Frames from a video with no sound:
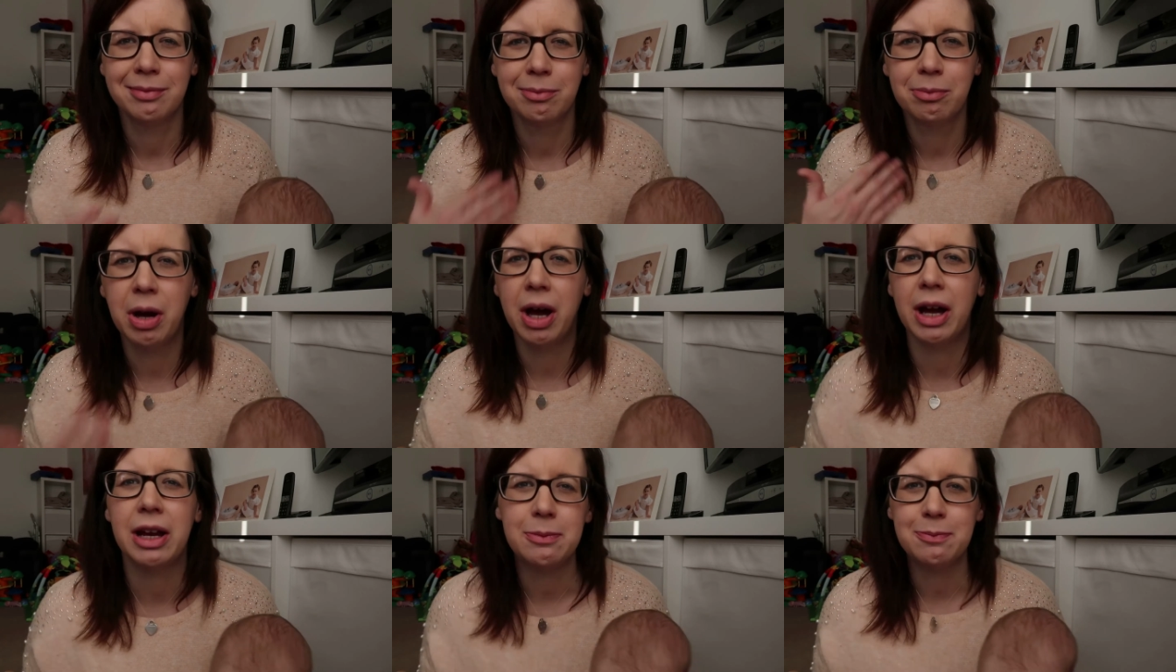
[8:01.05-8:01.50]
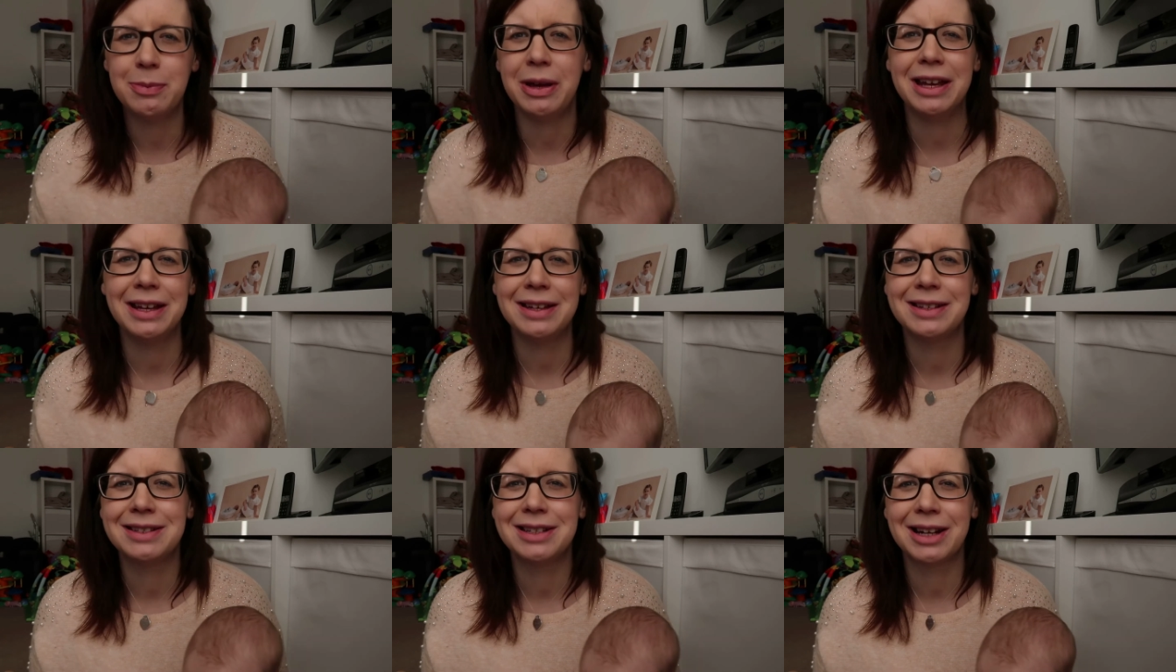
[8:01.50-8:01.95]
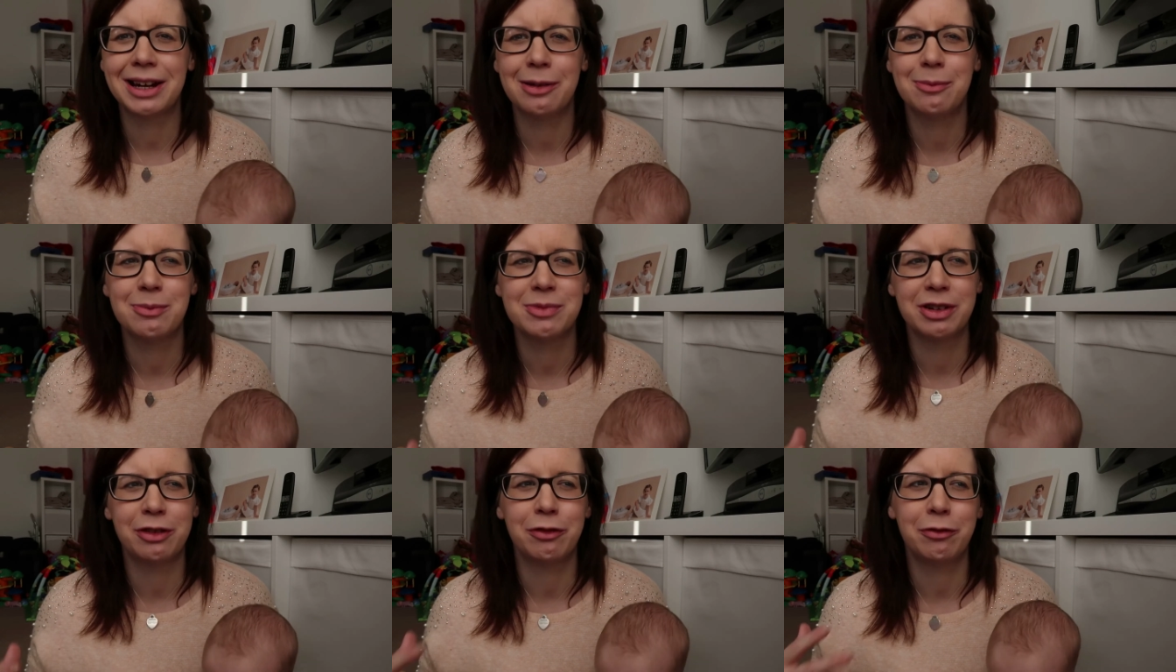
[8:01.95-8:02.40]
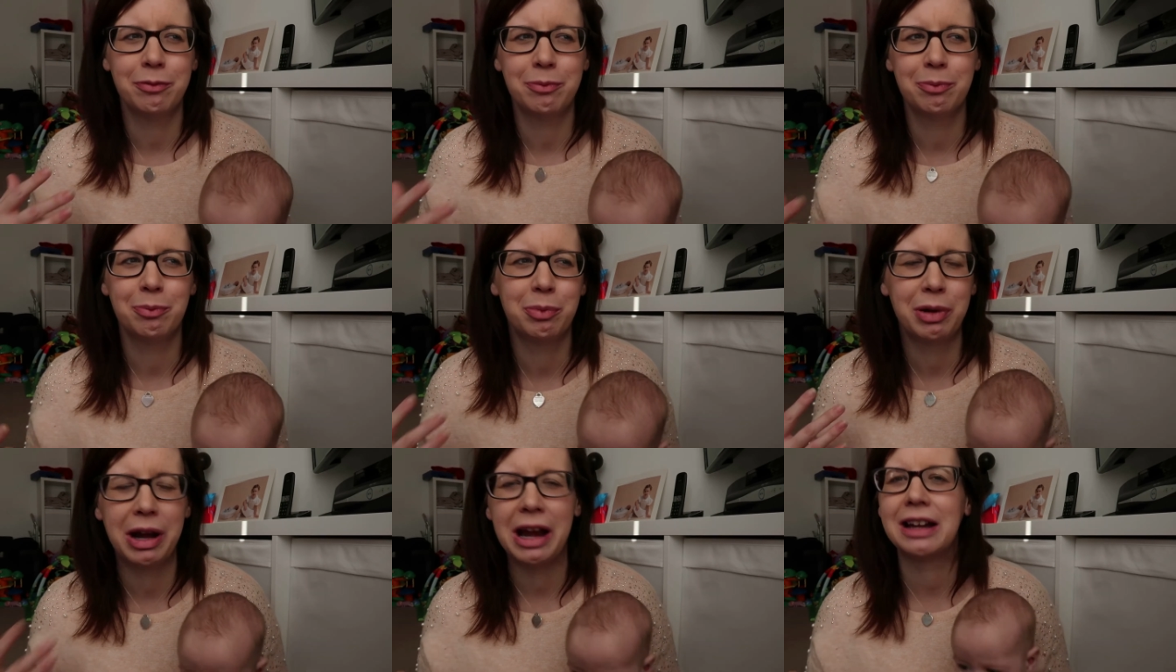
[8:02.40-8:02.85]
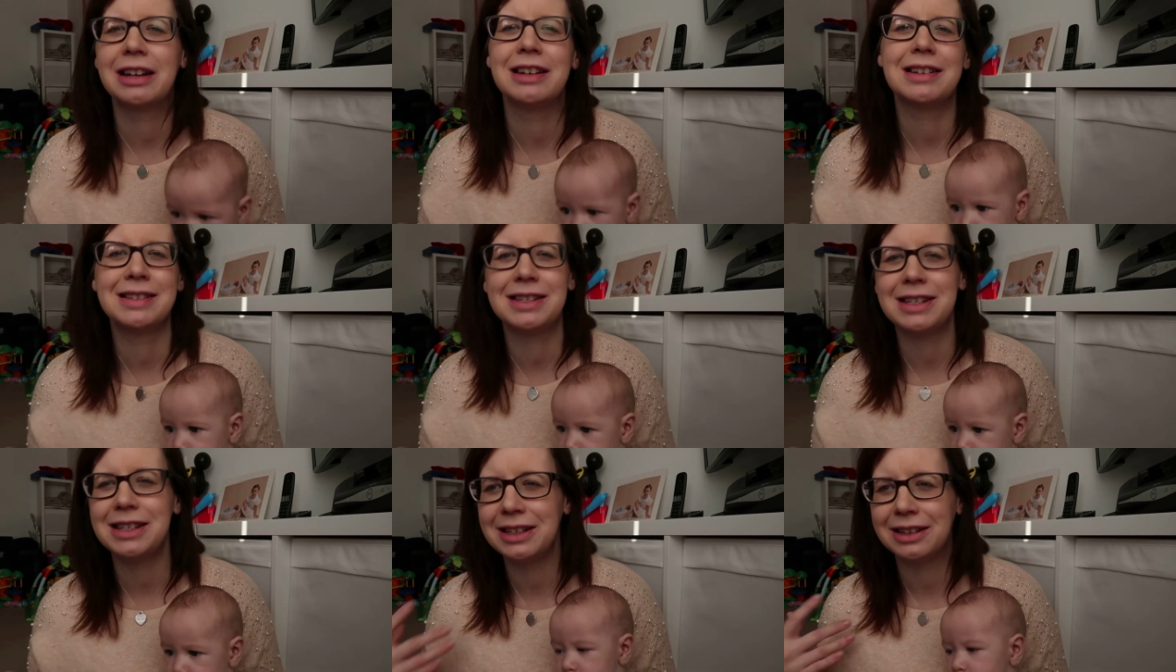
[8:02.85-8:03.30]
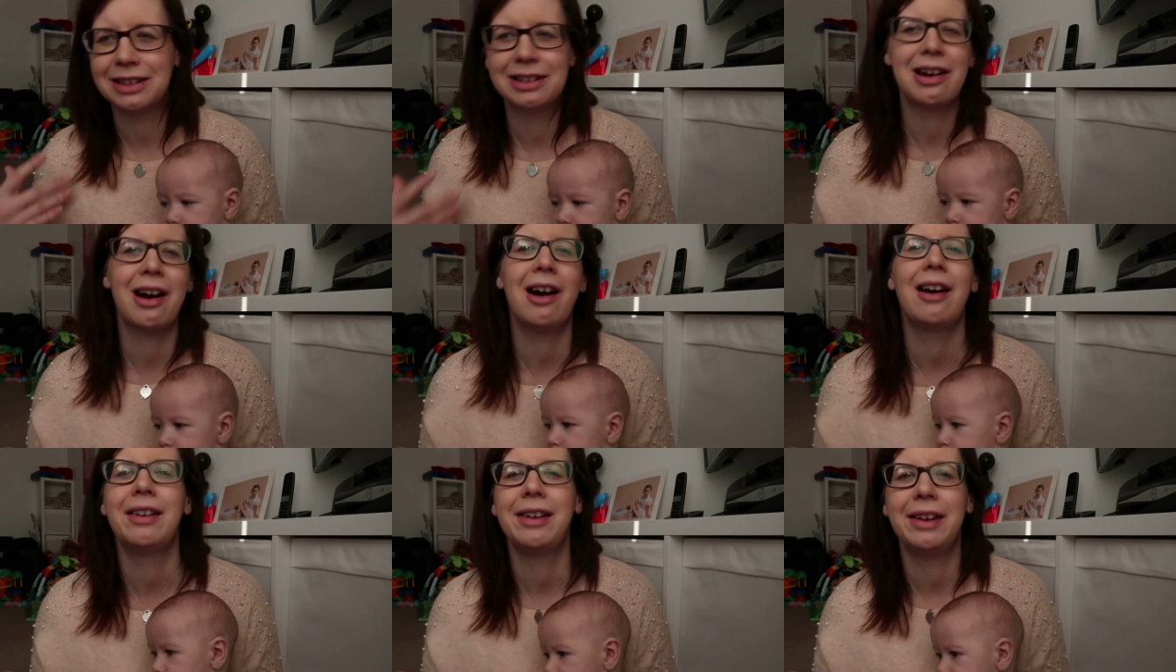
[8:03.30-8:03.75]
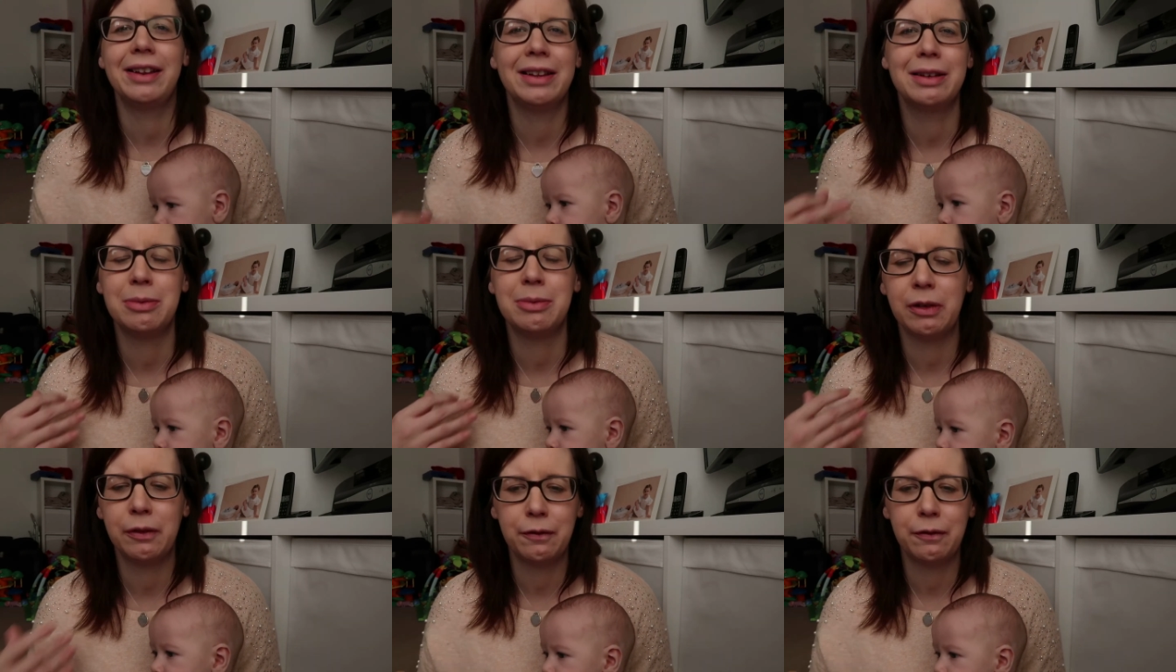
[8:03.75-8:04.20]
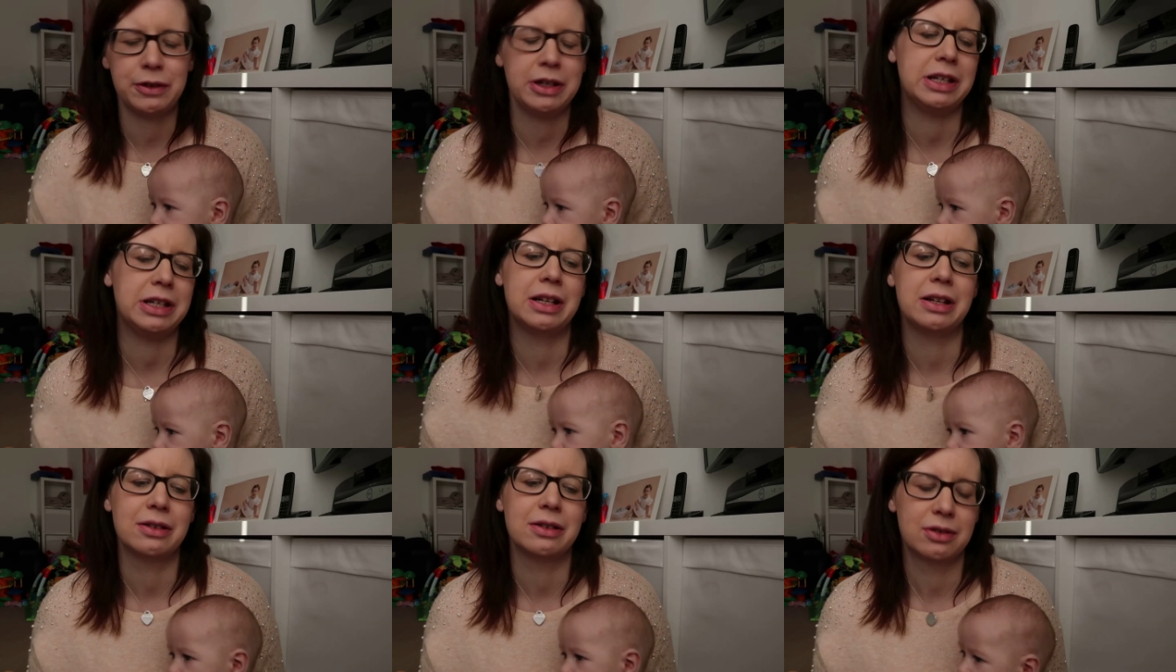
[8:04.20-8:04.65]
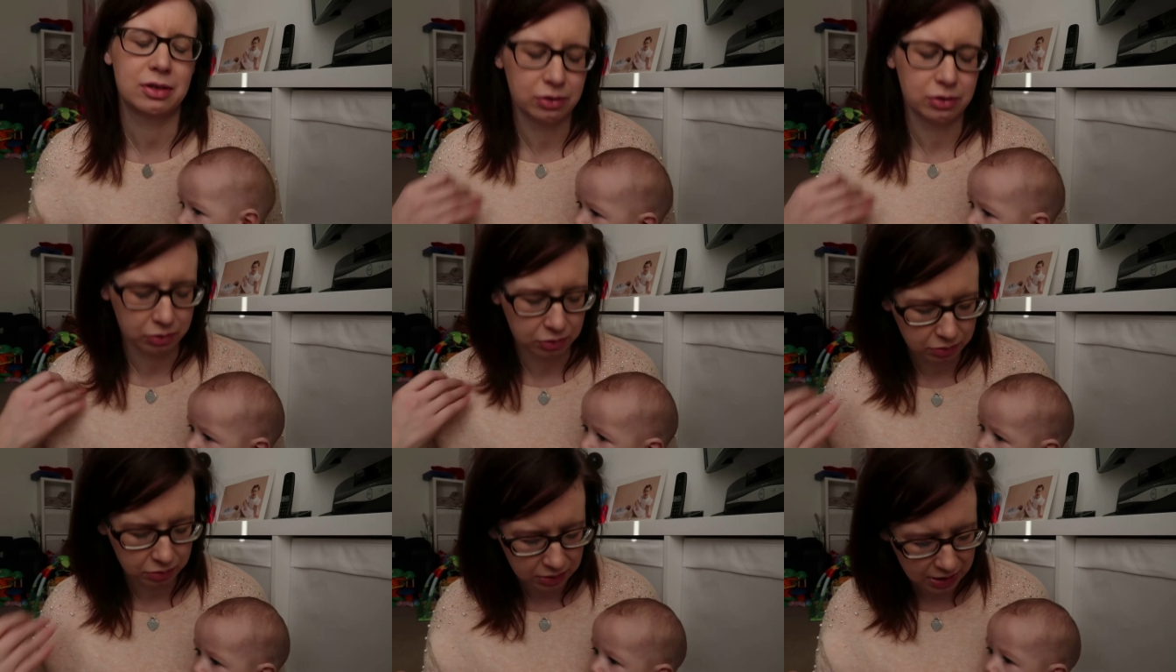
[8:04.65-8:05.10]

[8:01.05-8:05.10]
my bit in terms of pregnancy and carrying them and feeding. So